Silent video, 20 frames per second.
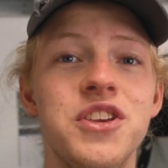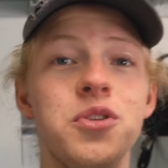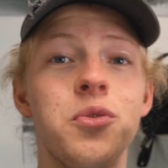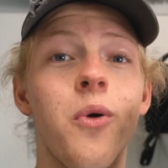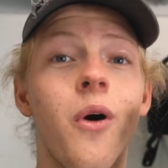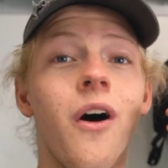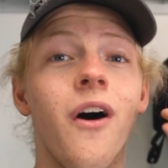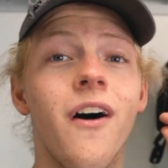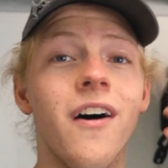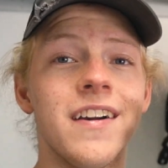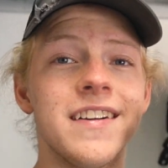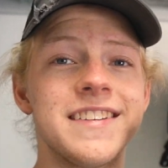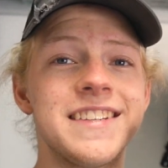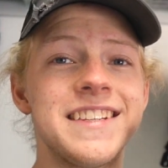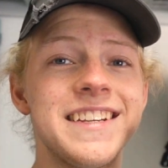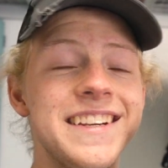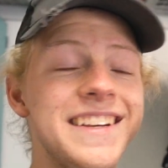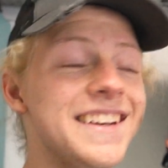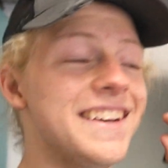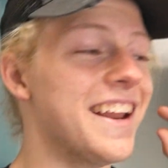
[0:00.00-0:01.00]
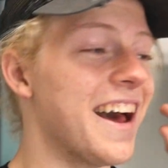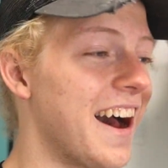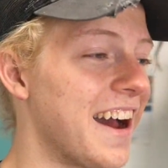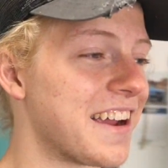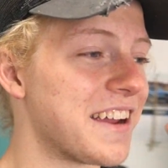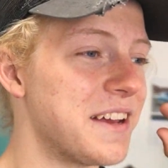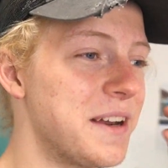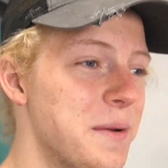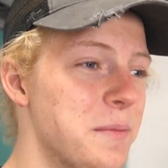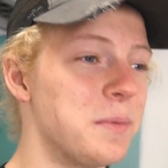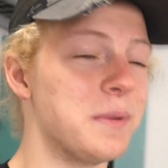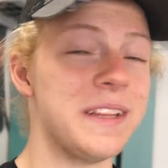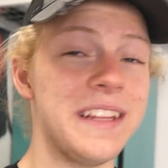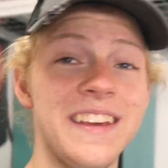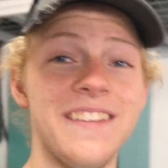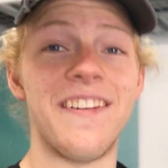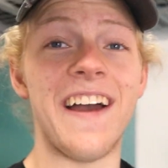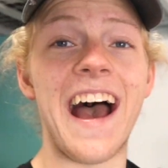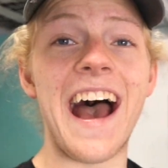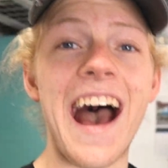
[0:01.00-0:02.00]
You are honestly not gonna
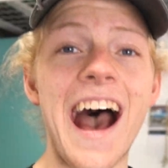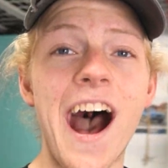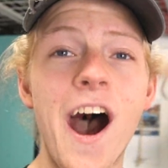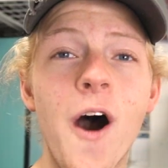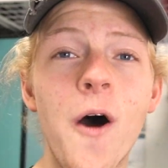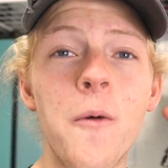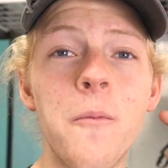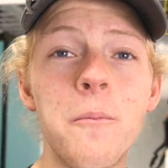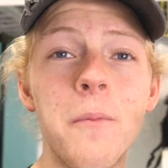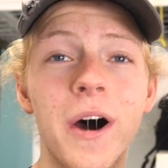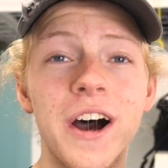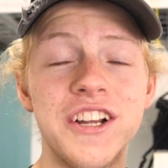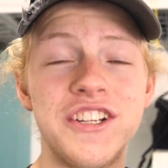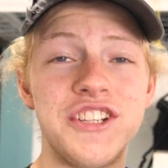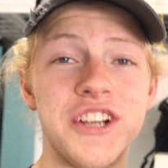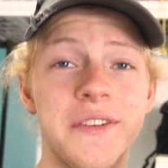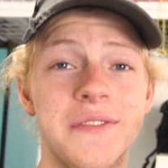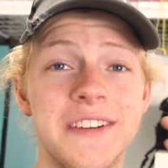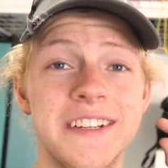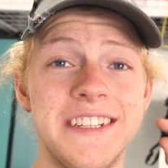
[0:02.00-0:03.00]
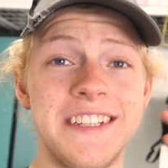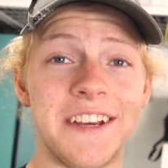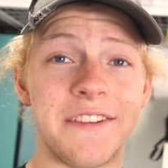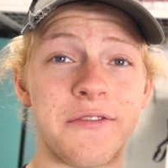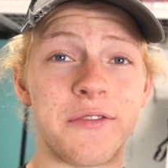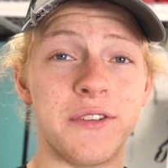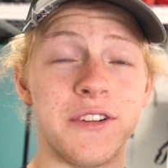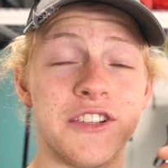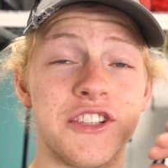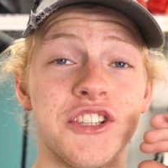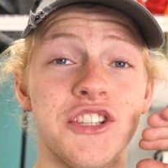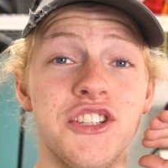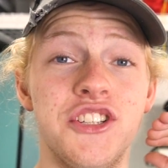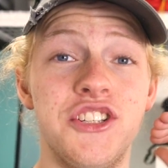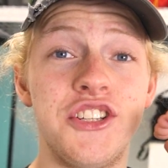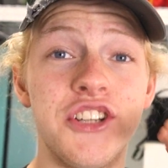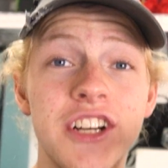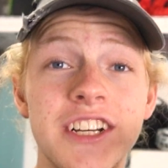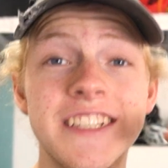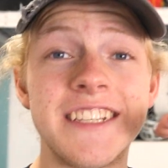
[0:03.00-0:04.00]
believe how much of a difference
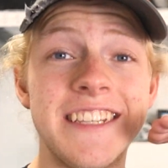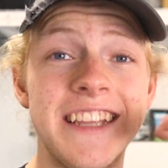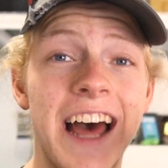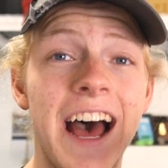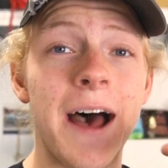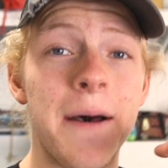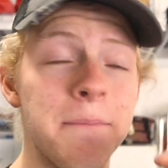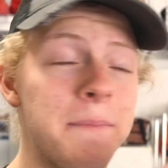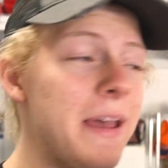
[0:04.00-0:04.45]
just that